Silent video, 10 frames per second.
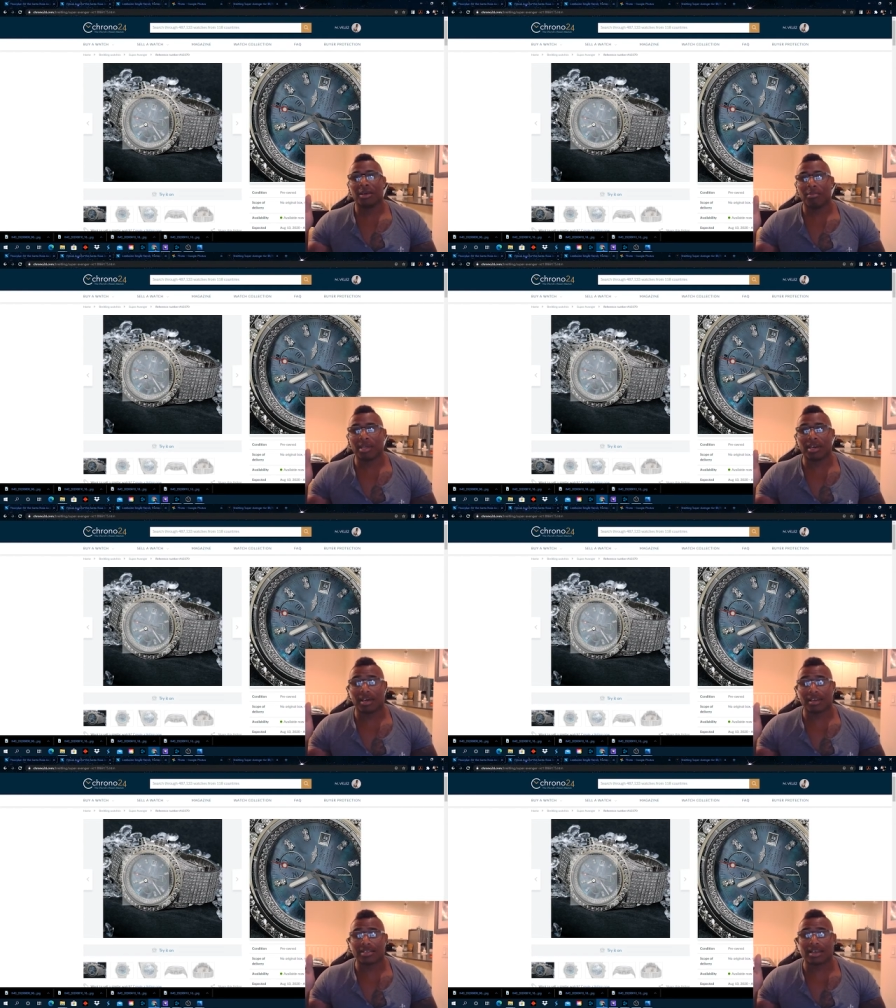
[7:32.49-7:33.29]

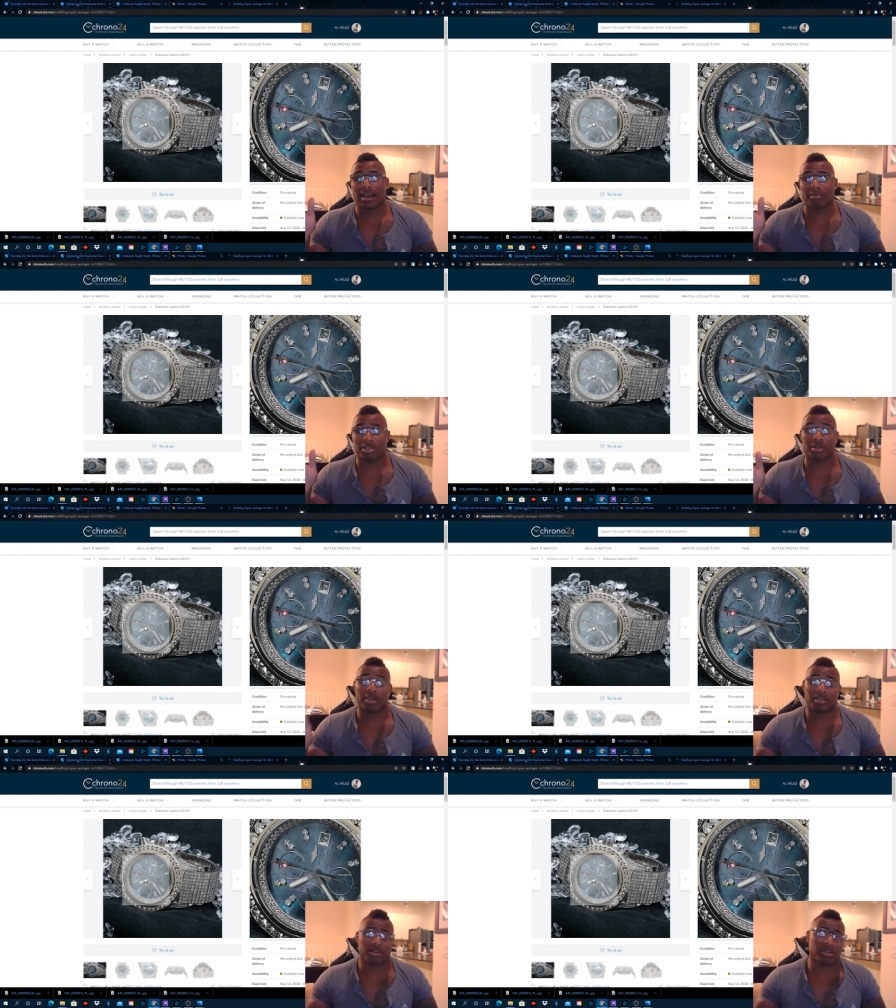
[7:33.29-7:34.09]
because I'm
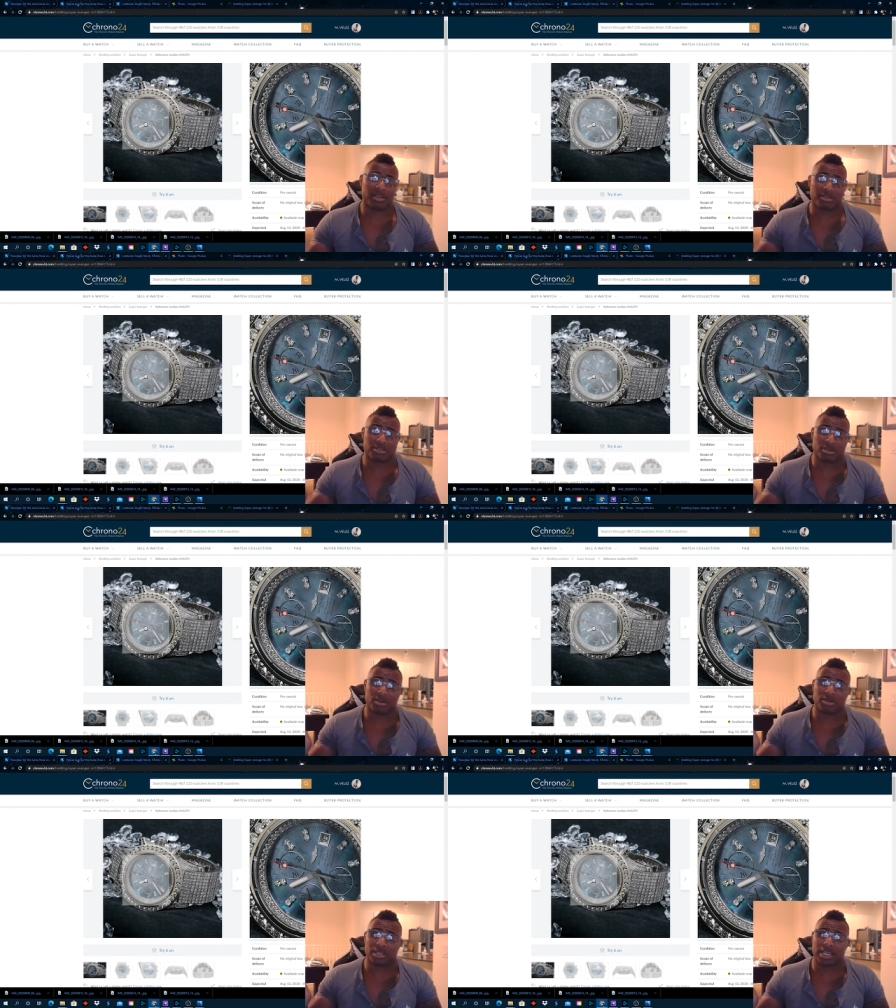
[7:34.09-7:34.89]
turning 30 years
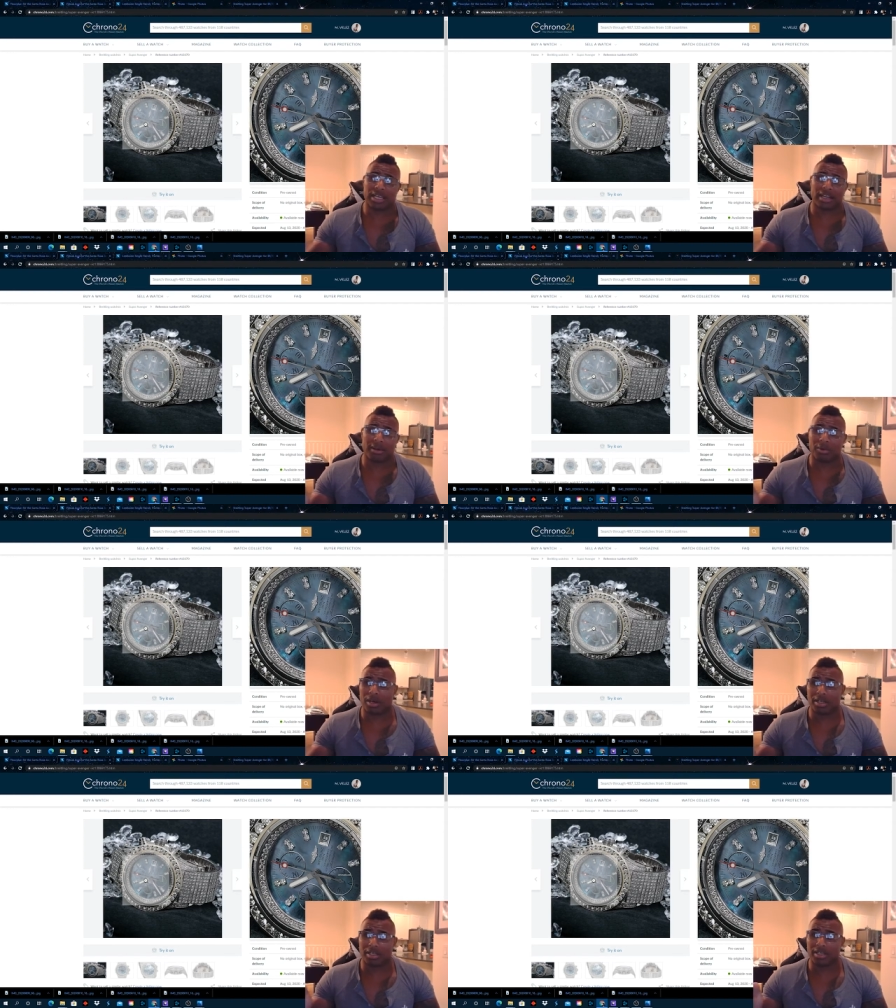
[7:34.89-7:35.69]
old and I
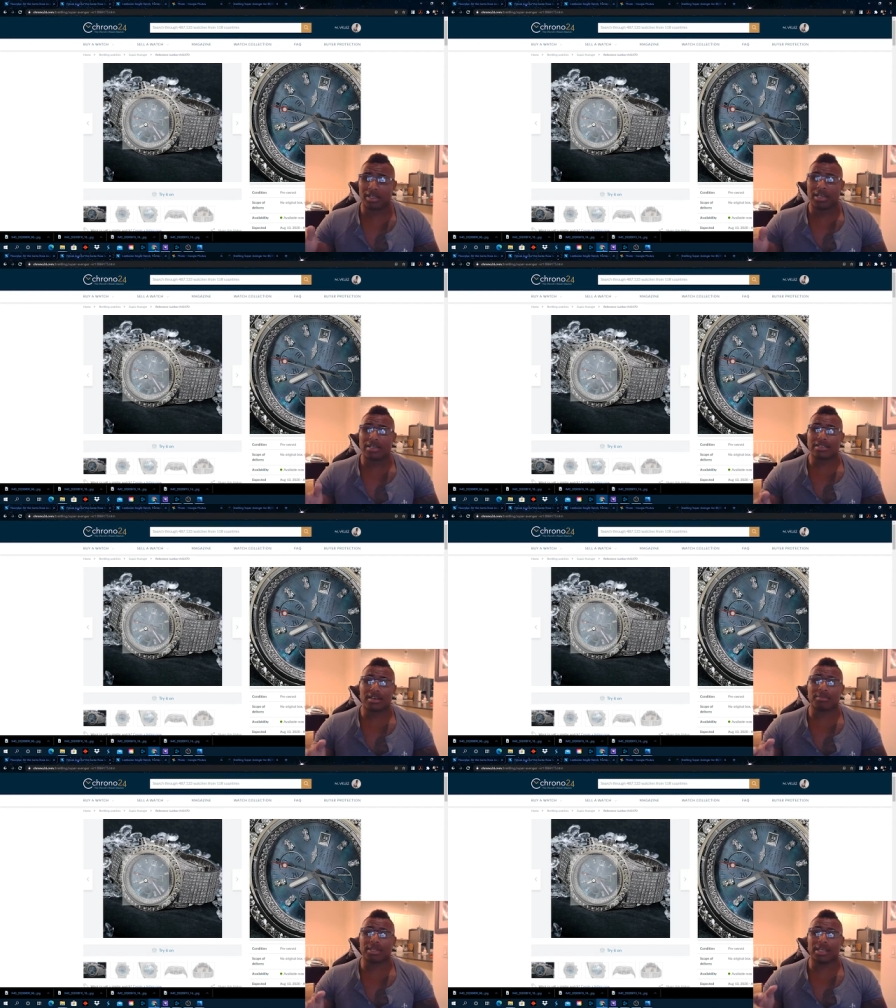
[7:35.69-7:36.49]
wanted
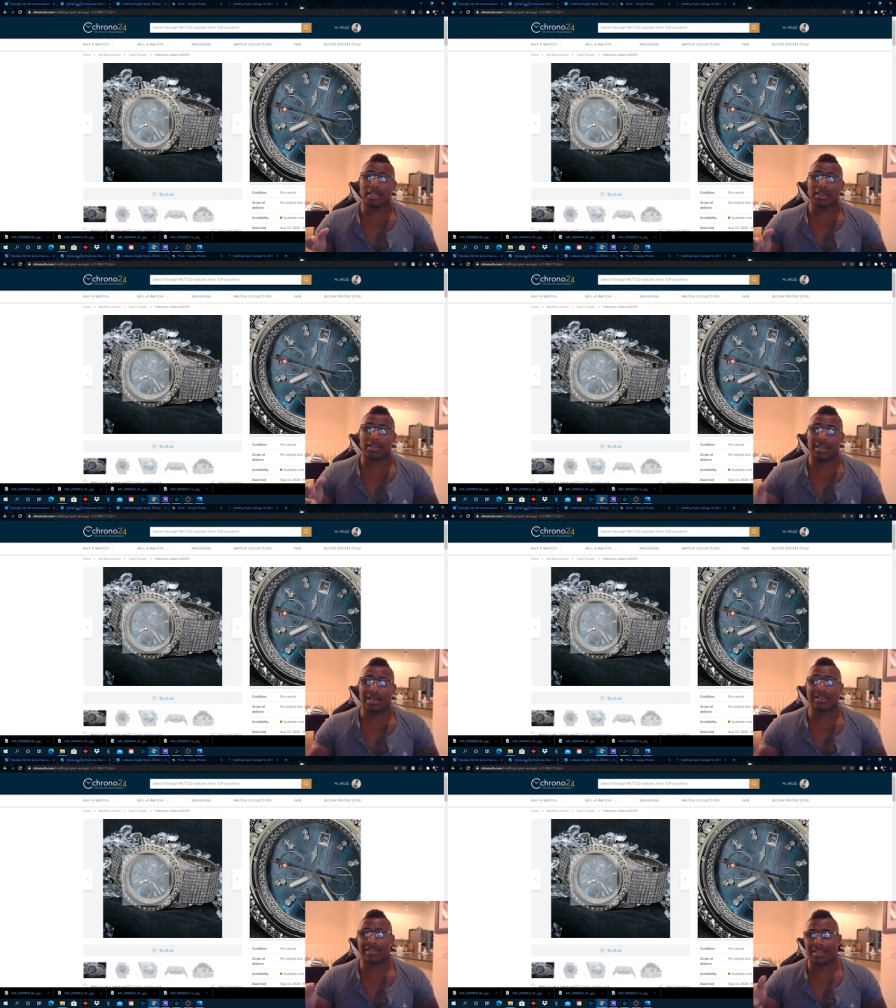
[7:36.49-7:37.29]
something
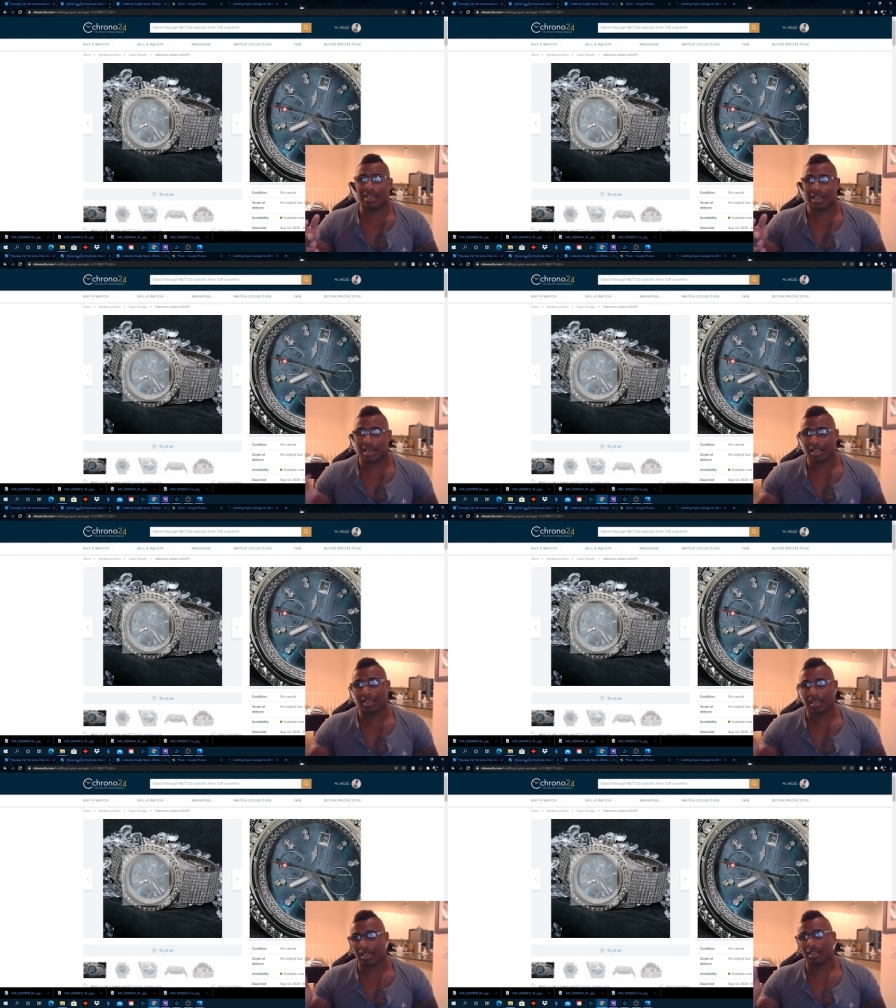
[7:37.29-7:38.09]
nice and
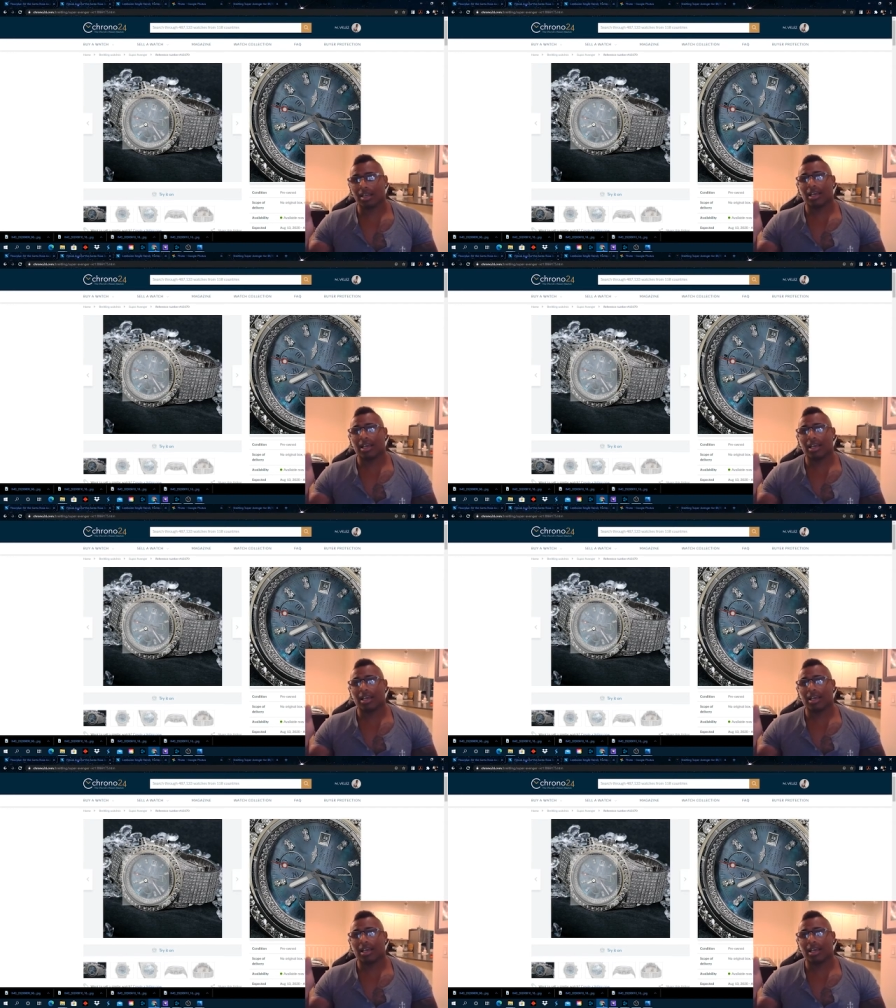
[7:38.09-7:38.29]
elegant